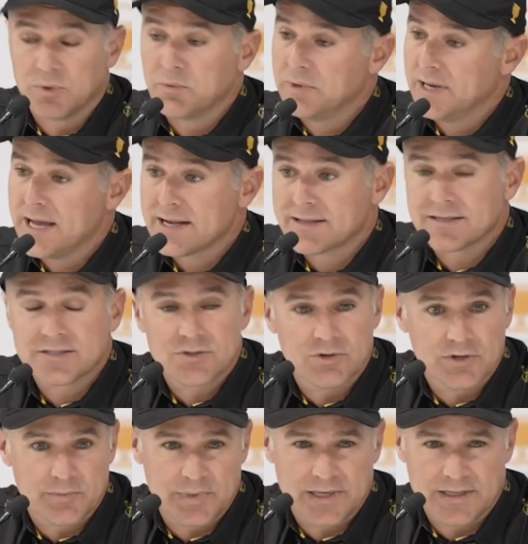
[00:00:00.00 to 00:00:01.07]
Would we like the
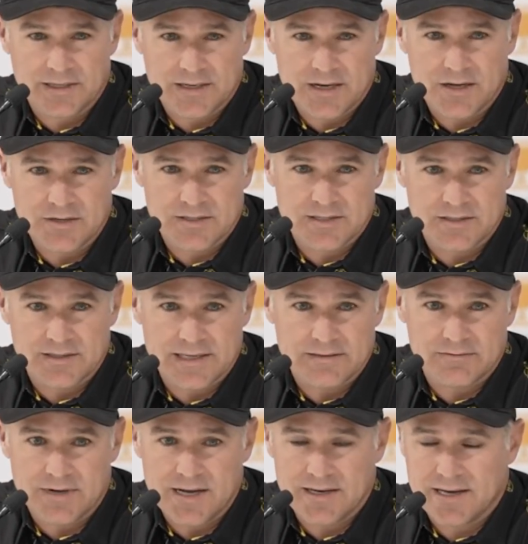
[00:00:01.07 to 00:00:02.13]
score to be a little closer
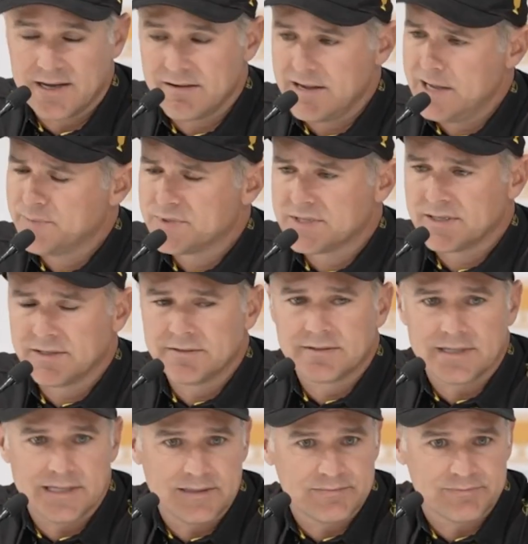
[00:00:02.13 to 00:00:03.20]
right now?
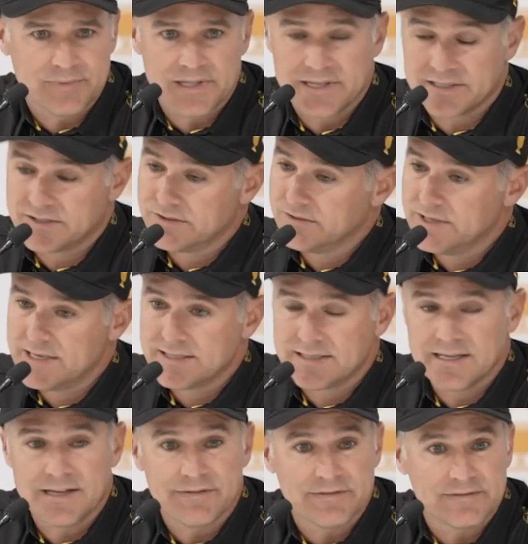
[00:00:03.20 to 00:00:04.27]
Absolutely. But there's 2 days
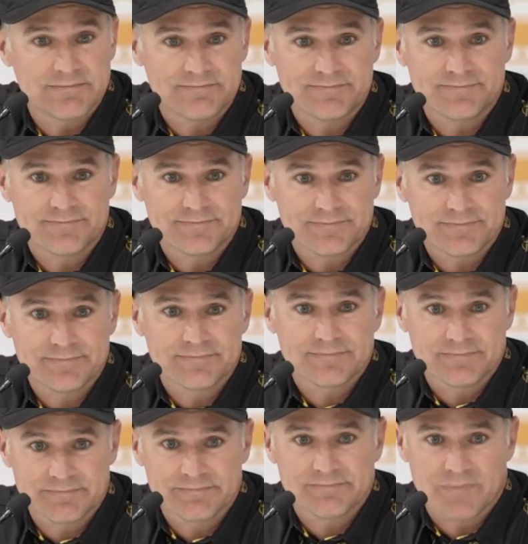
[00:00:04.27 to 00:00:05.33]
left.
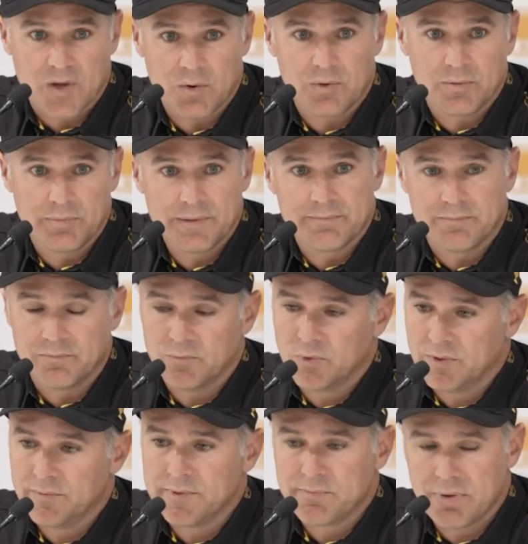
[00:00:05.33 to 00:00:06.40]

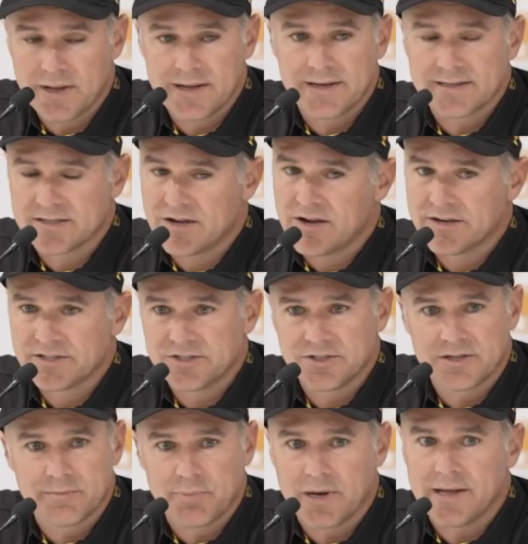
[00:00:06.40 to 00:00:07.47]
We'll be playing as hard as you
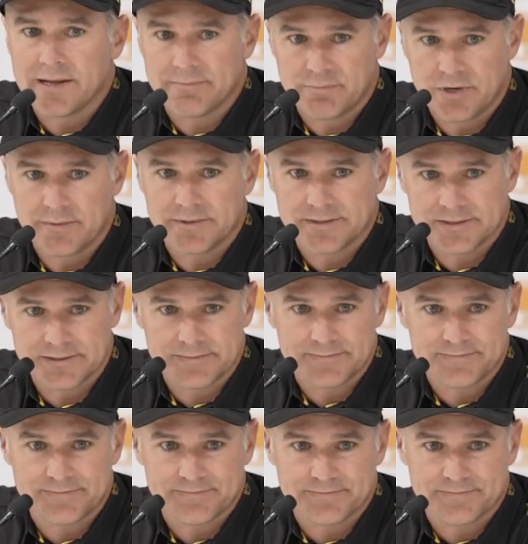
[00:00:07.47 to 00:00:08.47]
can play. Promise.